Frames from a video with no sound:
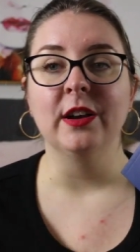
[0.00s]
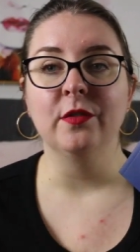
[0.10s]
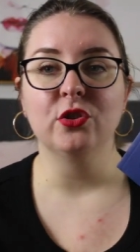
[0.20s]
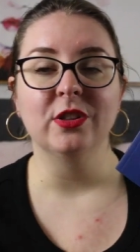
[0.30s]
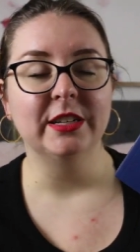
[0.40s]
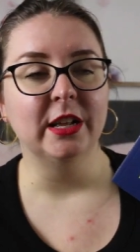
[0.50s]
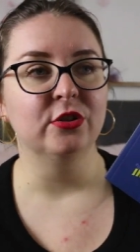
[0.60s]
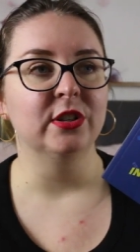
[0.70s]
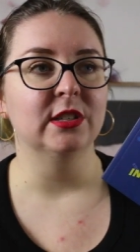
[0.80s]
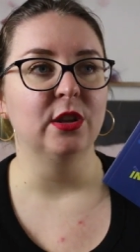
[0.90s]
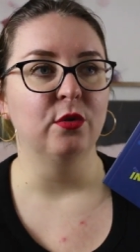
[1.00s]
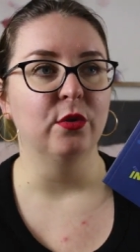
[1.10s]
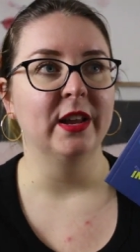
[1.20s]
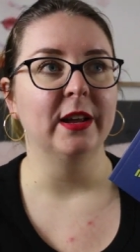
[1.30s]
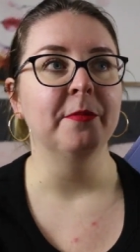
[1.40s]
artificial intelligence
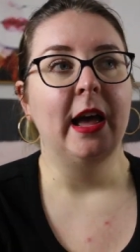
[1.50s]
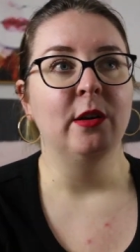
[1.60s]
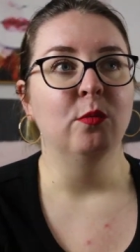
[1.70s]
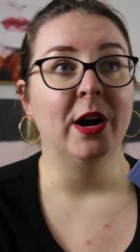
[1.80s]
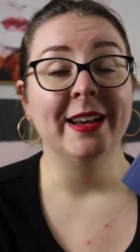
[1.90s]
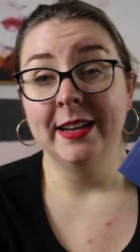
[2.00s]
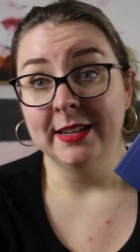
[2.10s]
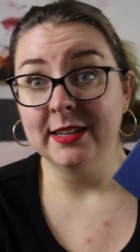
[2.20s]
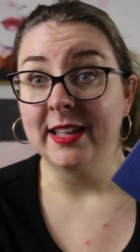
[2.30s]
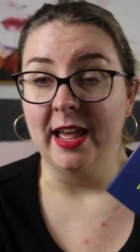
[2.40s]
through here and why, yes, it